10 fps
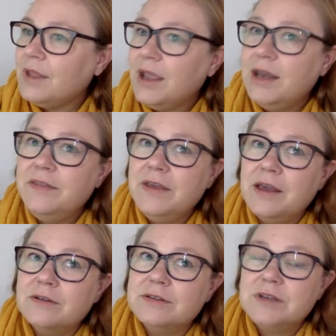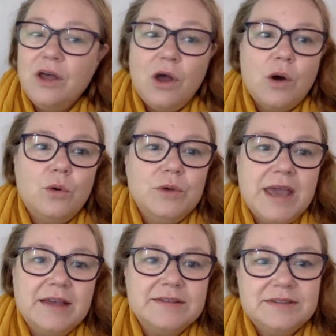Anything else? Oh,
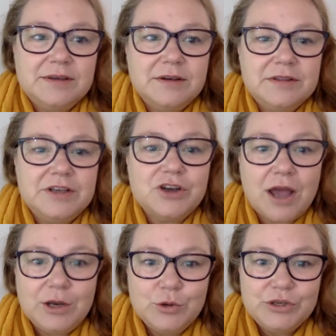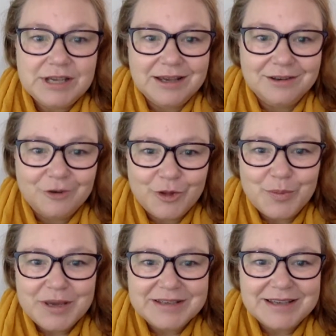yes, the diluting or the
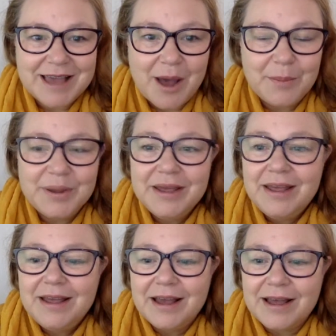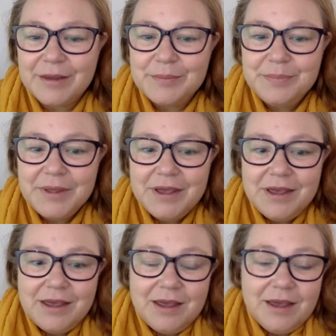mixing up.
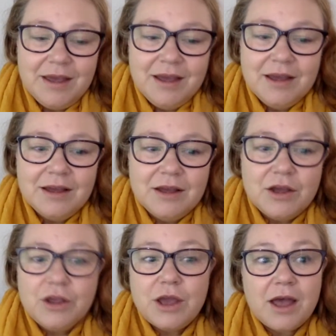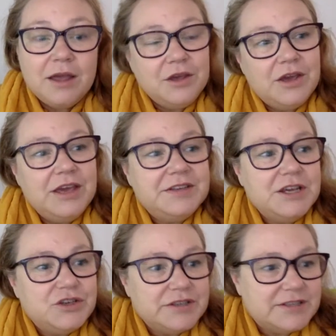Yeah, you hear
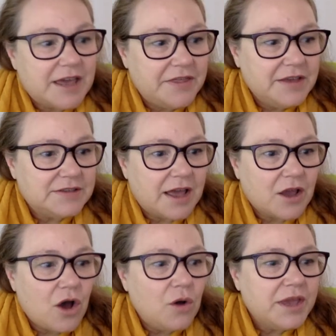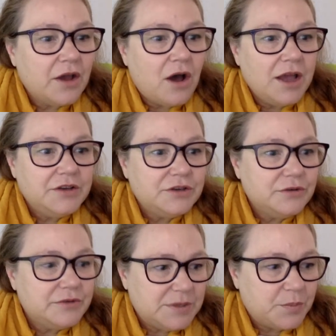teachers say things like, oh, yeah, I do
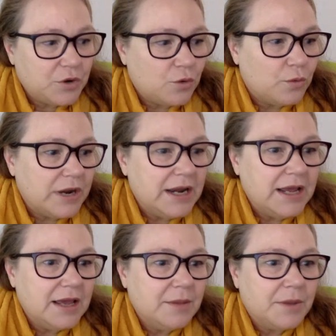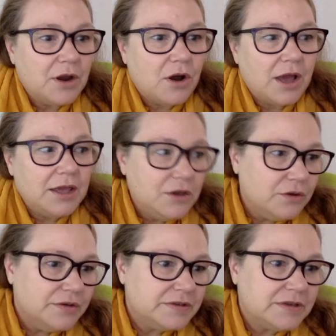reciprocal reading, but I
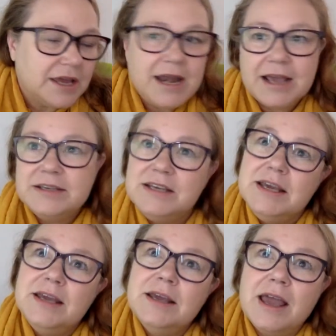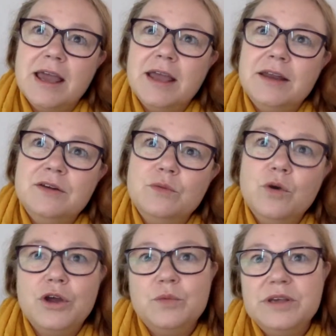use connecting and
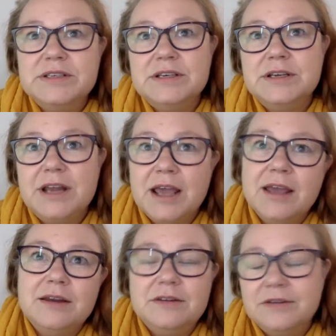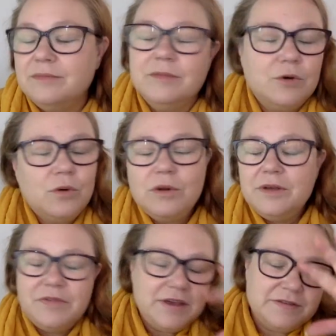word wizard and all
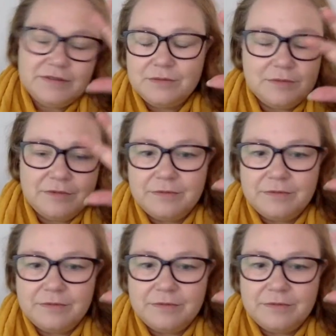of these